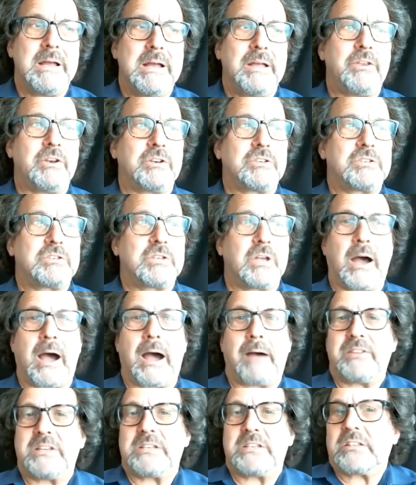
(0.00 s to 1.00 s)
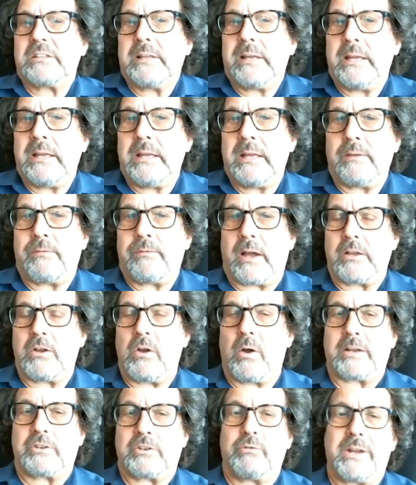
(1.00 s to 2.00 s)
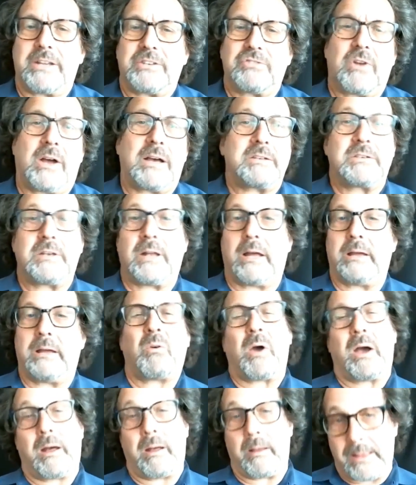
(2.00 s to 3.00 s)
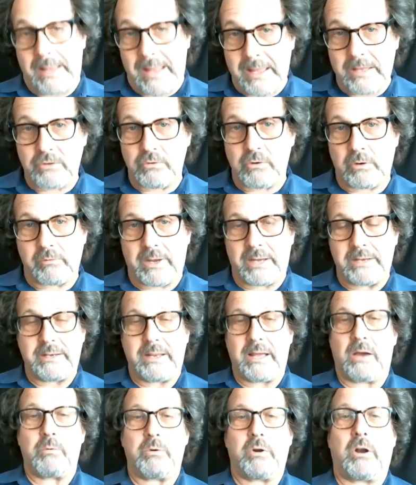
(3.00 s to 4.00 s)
There's obviously, if I go out to restaurants, not, well, I can't do it right now.